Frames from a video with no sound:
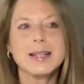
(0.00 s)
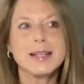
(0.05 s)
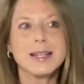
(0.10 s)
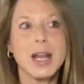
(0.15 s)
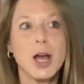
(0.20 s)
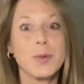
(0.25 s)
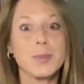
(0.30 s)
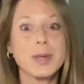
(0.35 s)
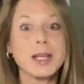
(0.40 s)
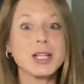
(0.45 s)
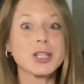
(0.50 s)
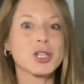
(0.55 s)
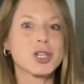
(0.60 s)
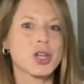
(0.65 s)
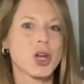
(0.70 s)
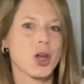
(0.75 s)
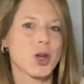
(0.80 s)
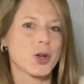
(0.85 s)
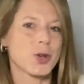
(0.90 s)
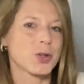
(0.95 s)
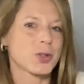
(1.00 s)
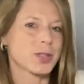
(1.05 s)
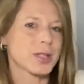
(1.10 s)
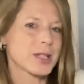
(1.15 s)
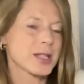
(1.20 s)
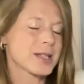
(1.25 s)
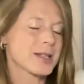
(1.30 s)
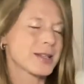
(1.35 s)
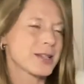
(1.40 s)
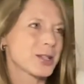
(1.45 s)
Now, being
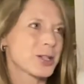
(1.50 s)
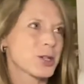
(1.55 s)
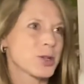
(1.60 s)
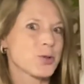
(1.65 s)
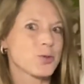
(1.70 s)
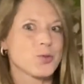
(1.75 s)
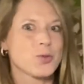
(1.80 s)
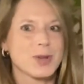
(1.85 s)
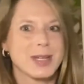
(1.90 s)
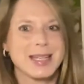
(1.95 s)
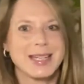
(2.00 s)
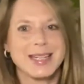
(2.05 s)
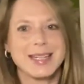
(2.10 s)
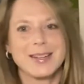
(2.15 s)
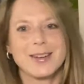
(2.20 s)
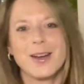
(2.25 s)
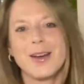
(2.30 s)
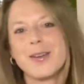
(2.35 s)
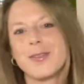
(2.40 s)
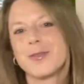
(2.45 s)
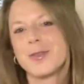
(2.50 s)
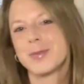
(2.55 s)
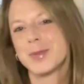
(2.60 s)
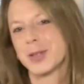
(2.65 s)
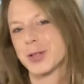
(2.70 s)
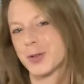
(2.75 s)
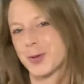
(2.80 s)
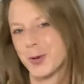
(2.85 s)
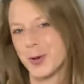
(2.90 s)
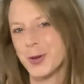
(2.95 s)
chosen to read from the
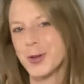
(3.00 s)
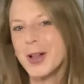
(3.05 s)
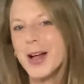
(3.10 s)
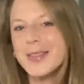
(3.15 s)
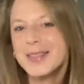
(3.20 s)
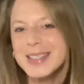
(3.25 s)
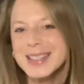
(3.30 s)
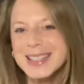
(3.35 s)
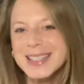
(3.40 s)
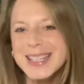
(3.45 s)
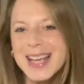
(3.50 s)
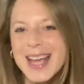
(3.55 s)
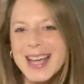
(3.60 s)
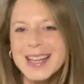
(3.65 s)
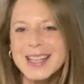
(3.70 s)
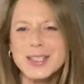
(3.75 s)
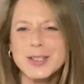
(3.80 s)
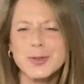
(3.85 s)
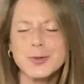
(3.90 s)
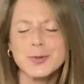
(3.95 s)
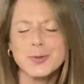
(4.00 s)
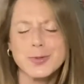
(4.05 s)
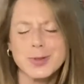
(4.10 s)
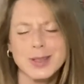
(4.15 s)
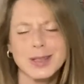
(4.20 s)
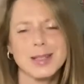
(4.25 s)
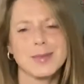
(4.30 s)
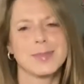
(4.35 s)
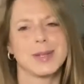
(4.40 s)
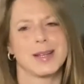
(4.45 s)
scroll on this day is a
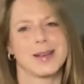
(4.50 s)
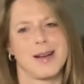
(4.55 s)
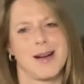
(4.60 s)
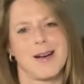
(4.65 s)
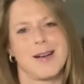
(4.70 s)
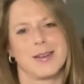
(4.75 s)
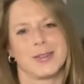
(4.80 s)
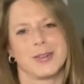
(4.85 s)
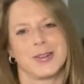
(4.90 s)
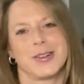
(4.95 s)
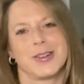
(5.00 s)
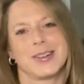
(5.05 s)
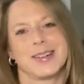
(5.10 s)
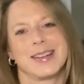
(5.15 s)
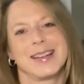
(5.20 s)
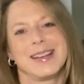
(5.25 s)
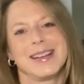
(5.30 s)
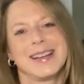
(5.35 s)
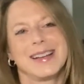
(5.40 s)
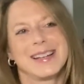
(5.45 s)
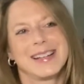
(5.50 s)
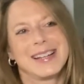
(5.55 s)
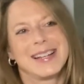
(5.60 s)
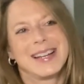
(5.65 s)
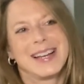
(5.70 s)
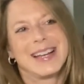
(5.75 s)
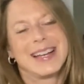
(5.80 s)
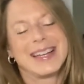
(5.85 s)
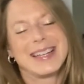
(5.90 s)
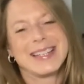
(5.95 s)
really big honor,
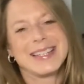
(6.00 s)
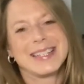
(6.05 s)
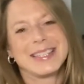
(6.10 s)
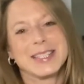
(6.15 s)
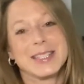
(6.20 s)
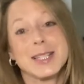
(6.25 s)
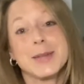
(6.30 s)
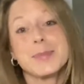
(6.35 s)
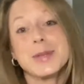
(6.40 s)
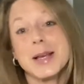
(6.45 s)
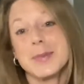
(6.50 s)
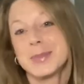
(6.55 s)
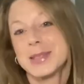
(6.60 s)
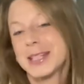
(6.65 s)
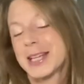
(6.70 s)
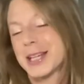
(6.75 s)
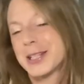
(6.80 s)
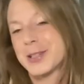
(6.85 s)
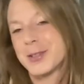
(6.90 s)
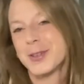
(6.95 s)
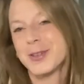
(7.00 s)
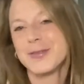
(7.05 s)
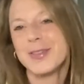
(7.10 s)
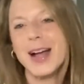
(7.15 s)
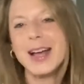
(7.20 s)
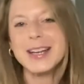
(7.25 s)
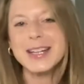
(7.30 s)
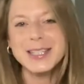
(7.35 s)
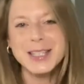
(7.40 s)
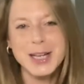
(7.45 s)
and sometimes kids are
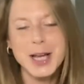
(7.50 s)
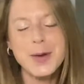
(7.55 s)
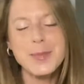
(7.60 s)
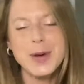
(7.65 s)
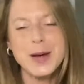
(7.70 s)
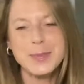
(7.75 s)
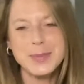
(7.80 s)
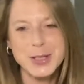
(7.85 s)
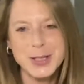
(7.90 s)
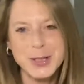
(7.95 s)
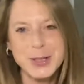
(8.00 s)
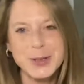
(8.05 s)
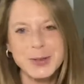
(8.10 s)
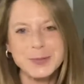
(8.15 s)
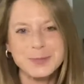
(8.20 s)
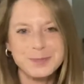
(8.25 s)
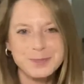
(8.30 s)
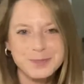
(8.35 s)
invited to come up too.